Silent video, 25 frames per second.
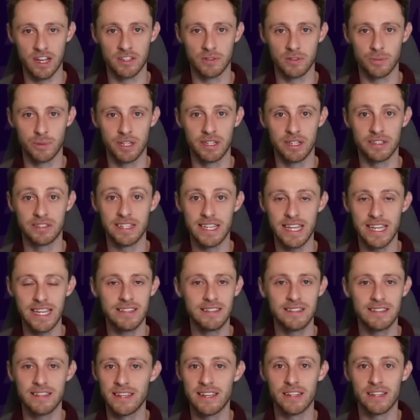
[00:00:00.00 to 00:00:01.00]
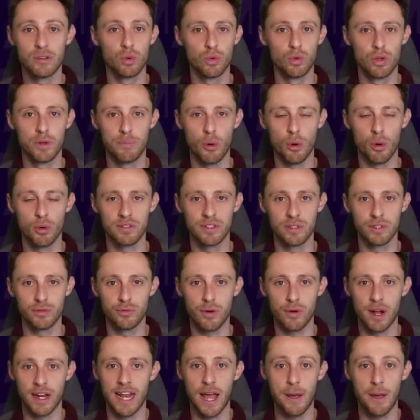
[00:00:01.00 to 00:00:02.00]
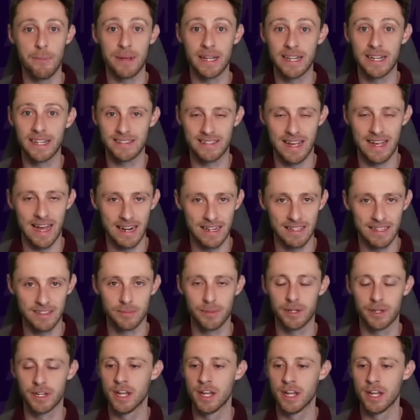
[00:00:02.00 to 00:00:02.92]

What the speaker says: because he is ticking all the boxes right now, being a talisman,